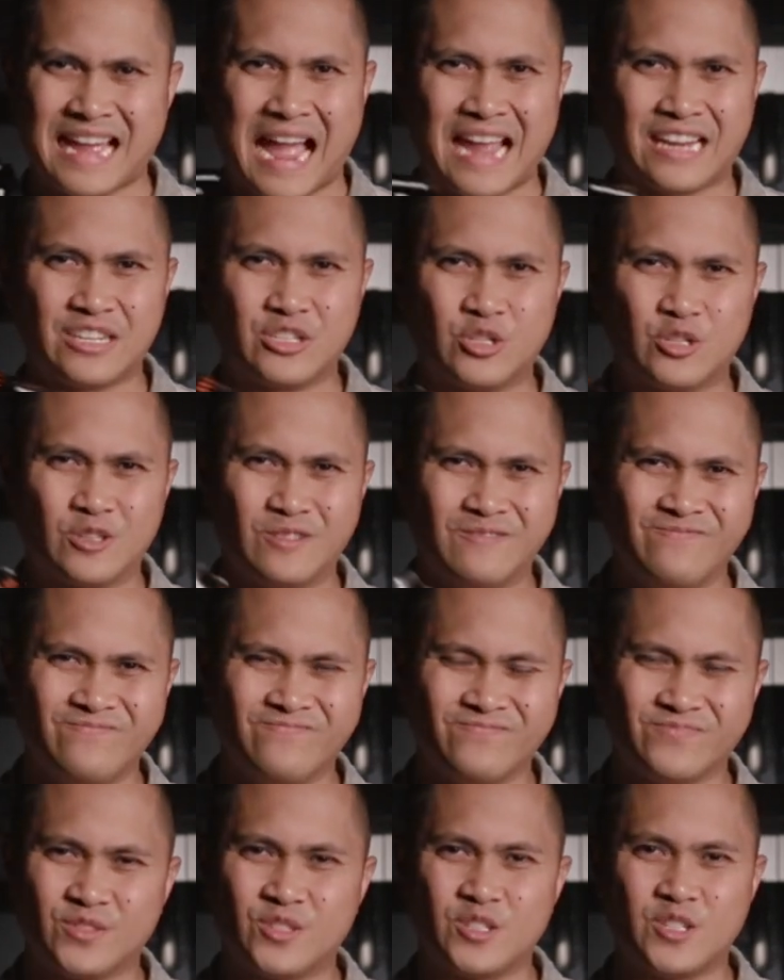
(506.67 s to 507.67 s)
I
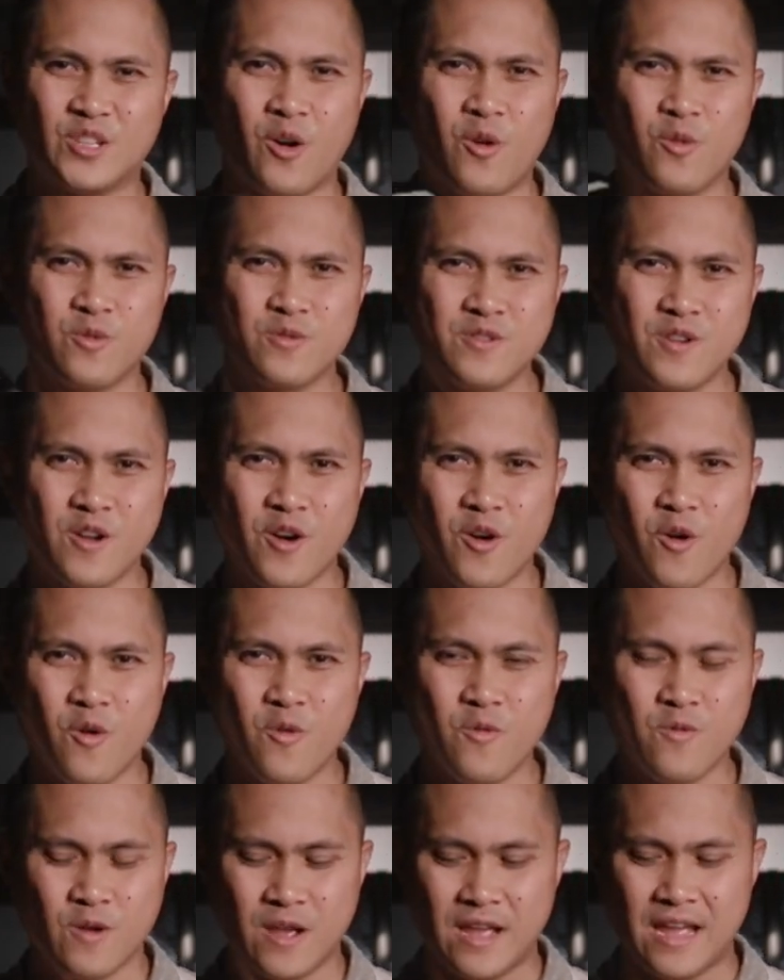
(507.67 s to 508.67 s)
don't
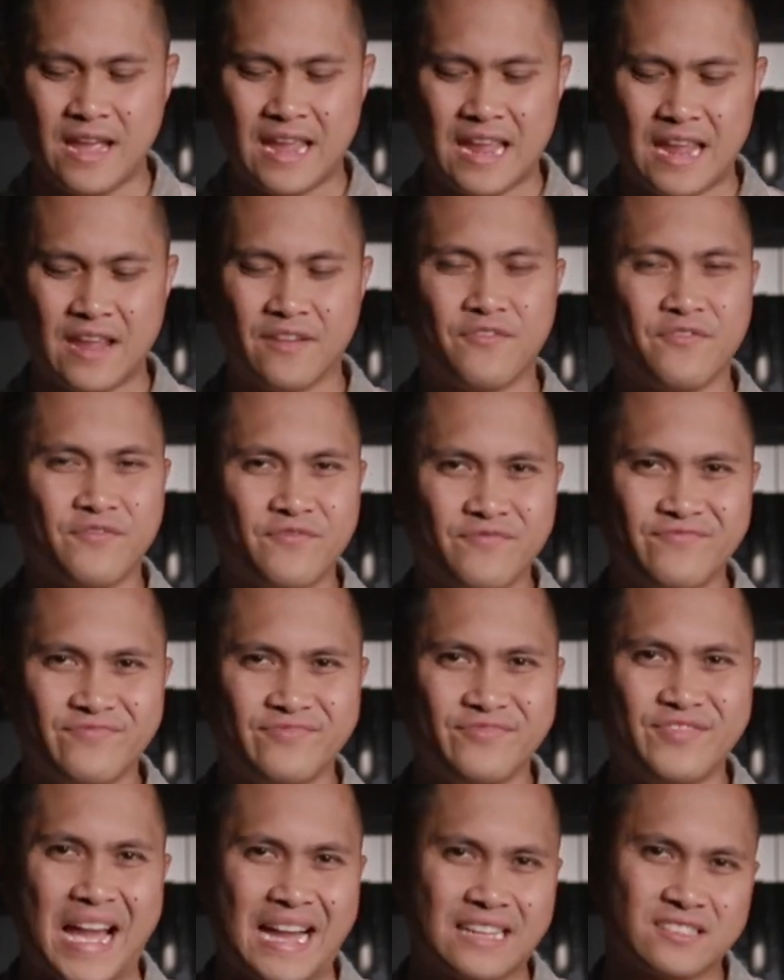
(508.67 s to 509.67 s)
know if
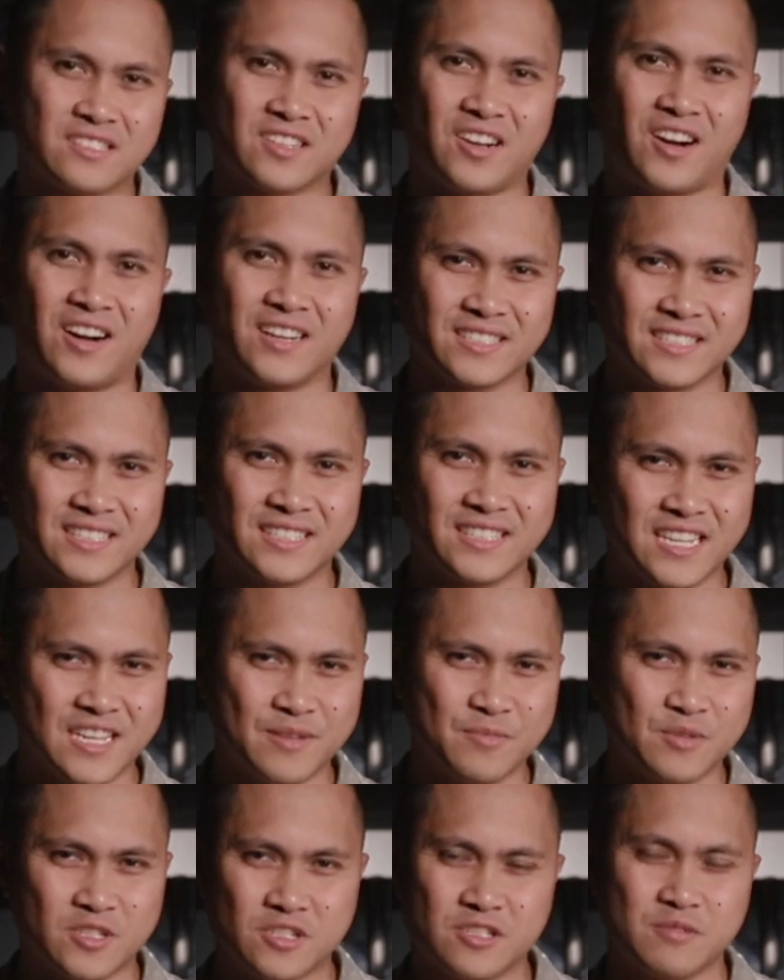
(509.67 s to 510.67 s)
that's causing the
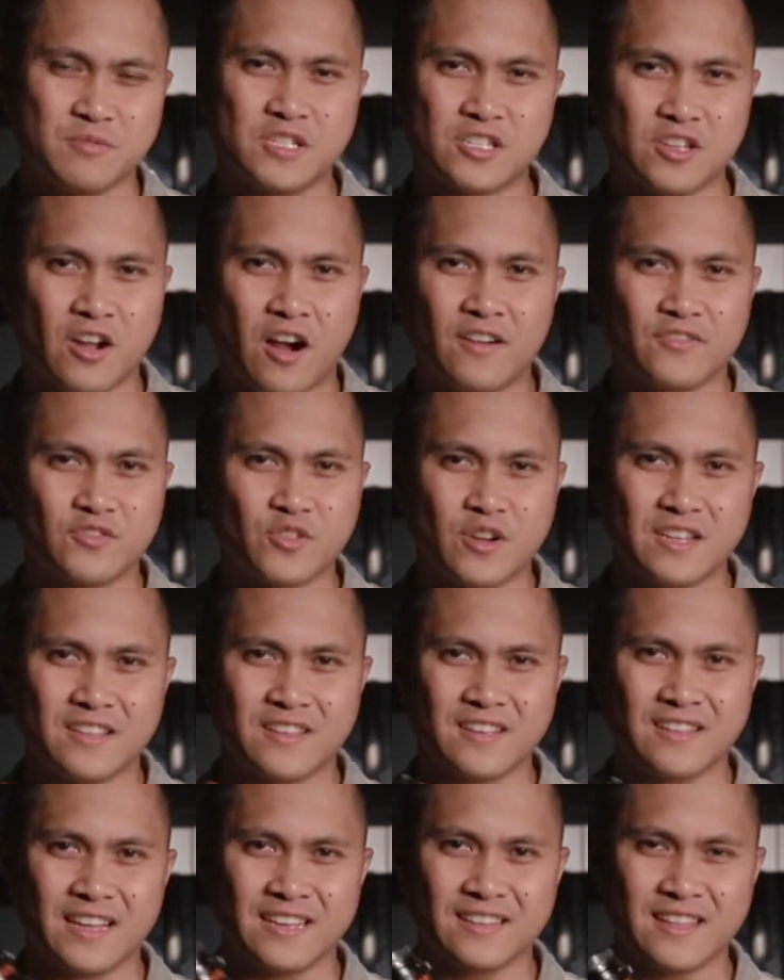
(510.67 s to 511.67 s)
image to be soft or
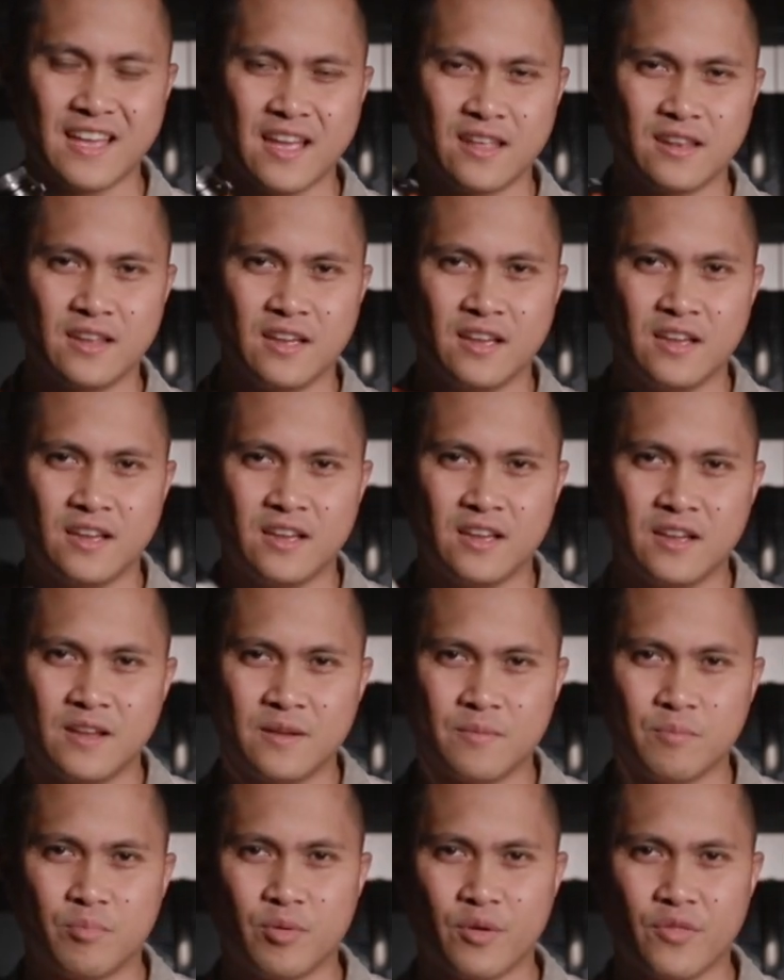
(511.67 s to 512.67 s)
anything like that,
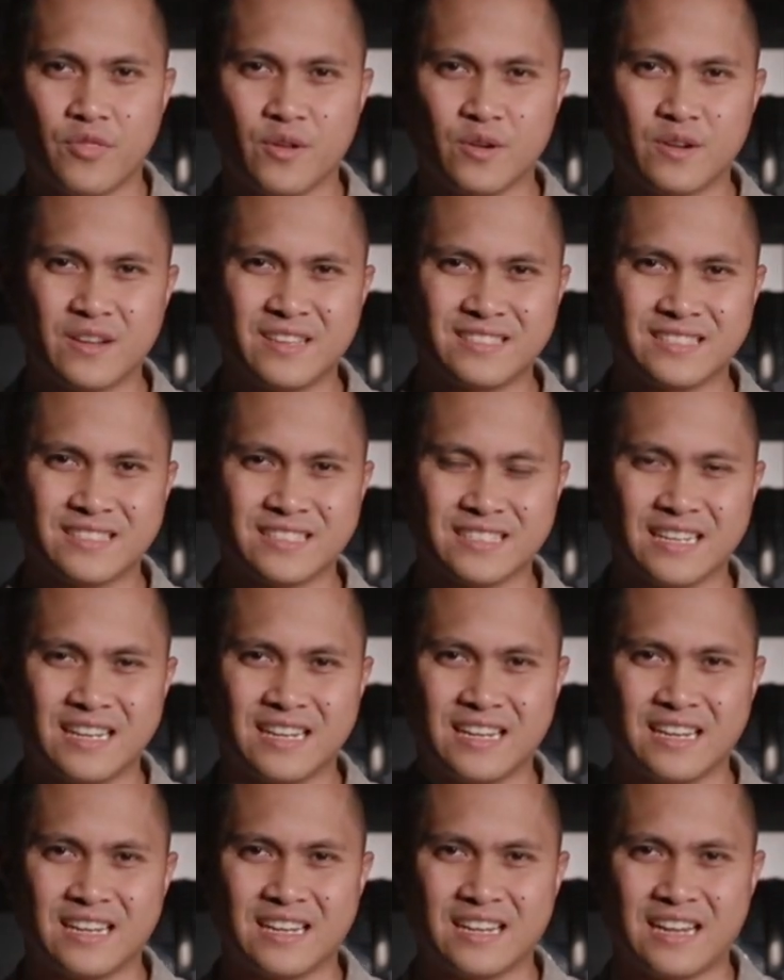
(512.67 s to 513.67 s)
but there is
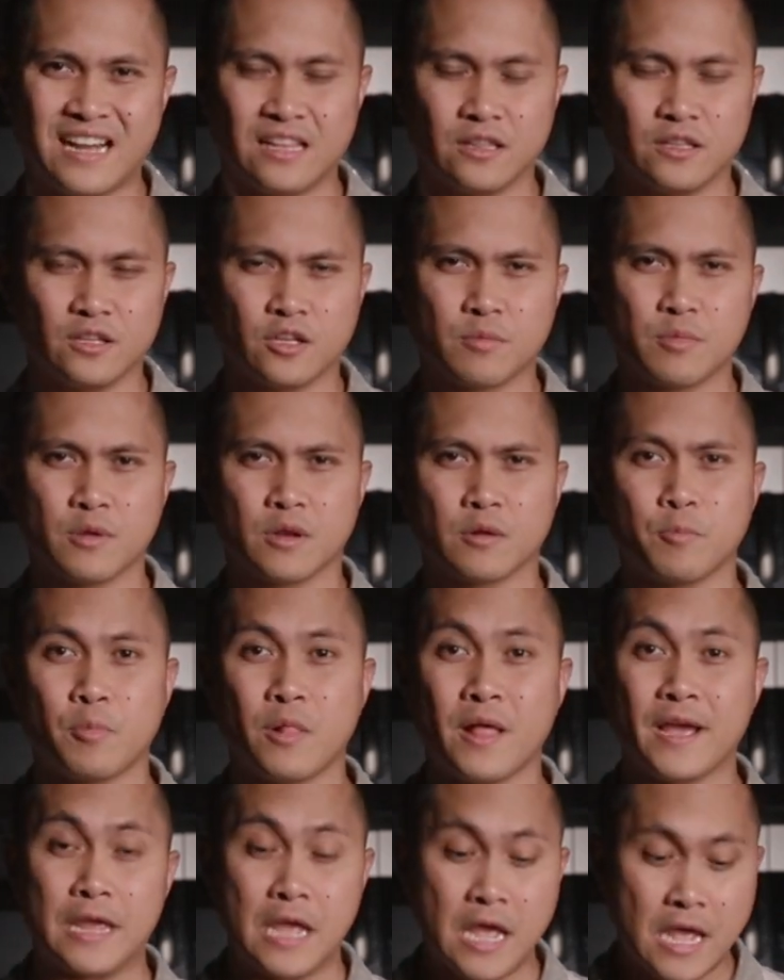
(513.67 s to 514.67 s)
a little bit of
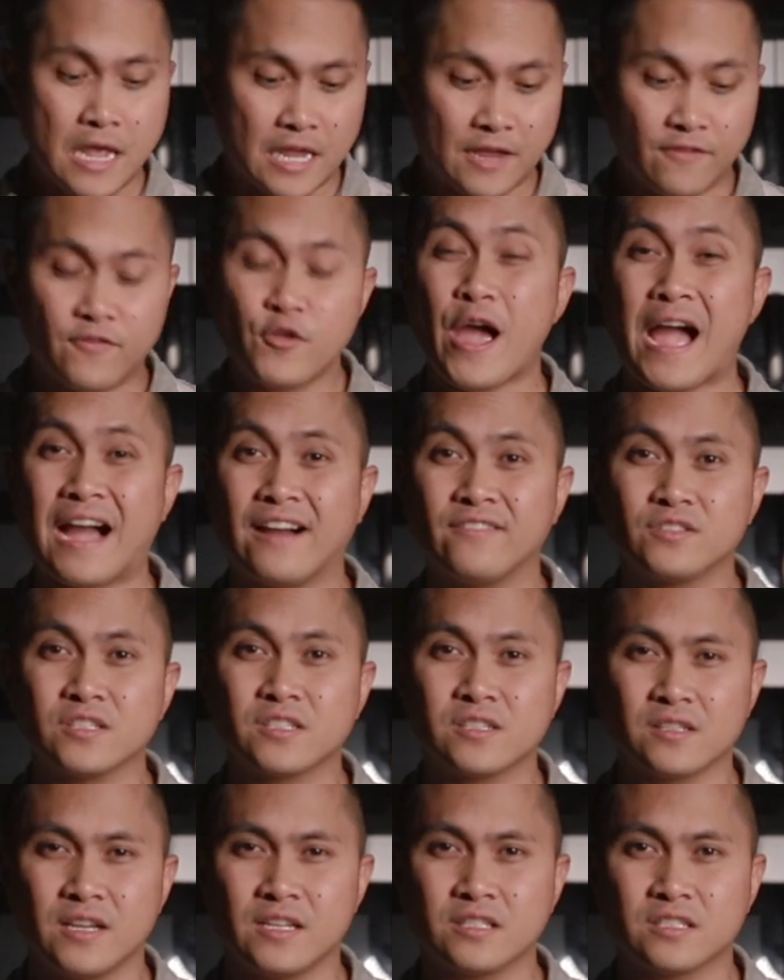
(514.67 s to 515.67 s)
play. If you have
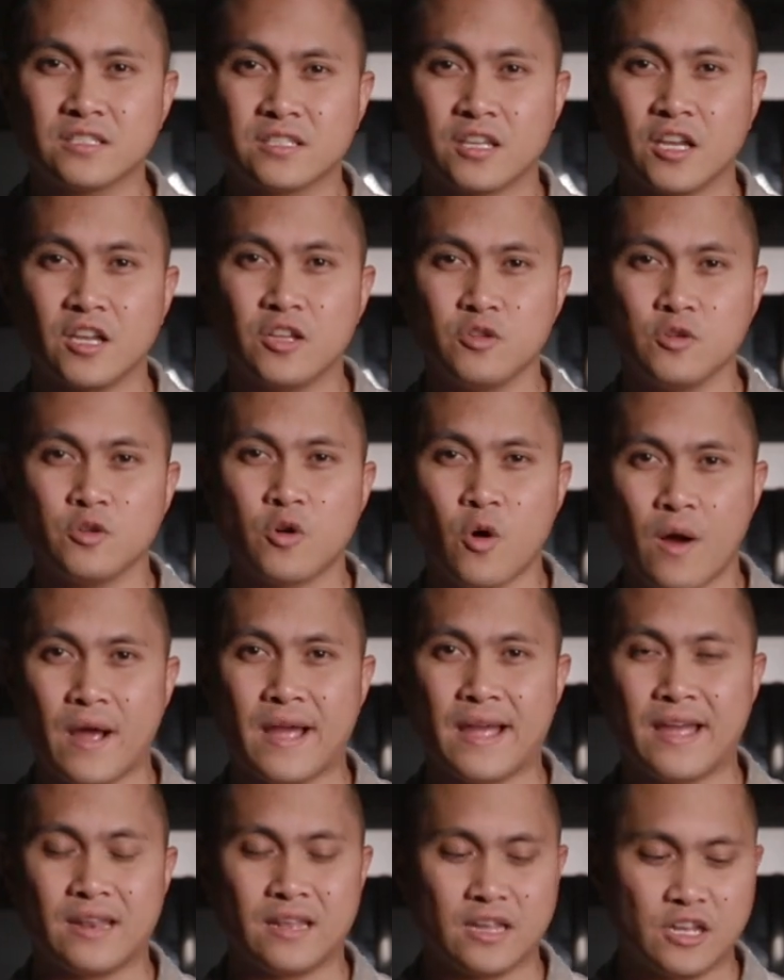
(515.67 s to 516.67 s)
this lens, can you go
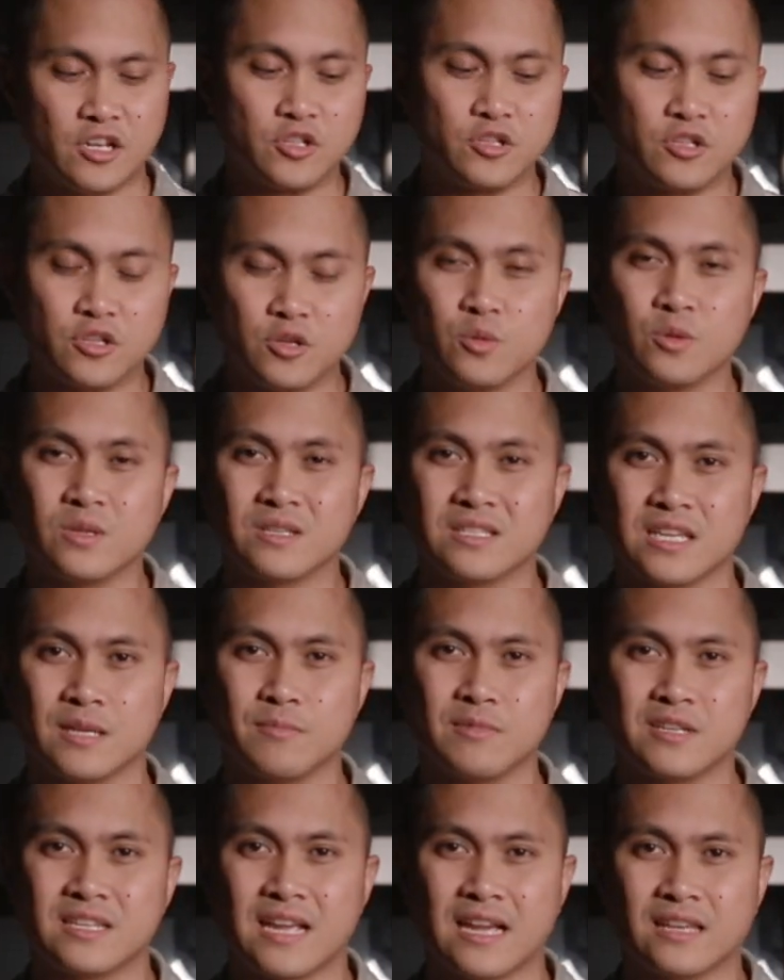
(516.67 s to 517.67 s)
ahead and do the
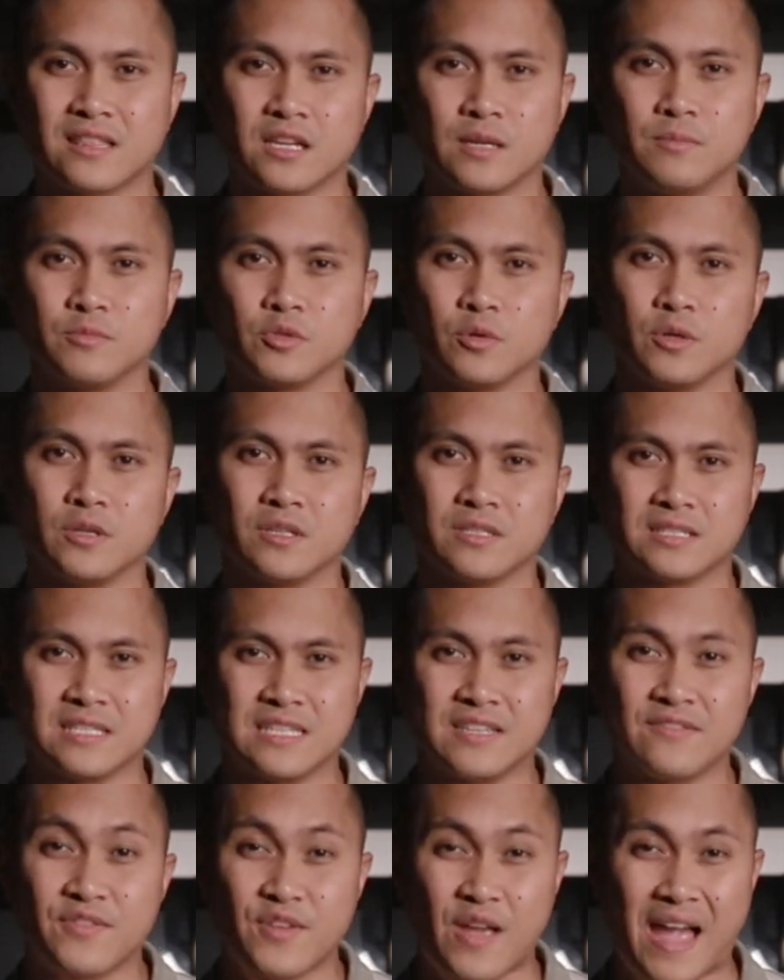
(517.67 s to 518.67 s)
same exact thing I'm doing to
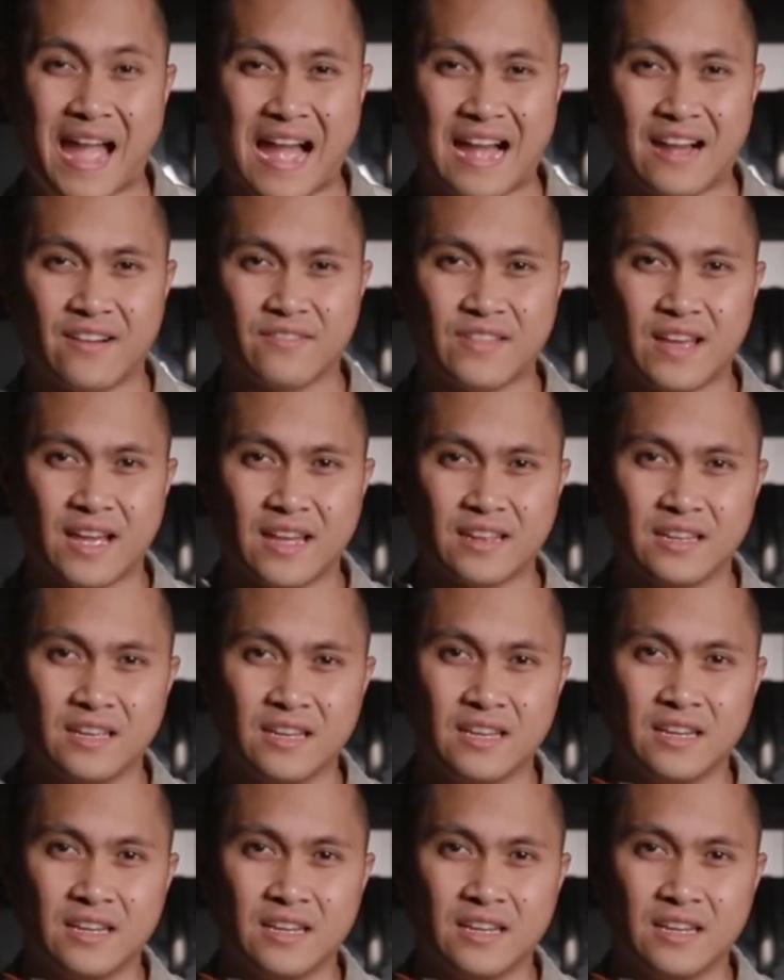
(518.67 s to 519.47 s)
see if you have that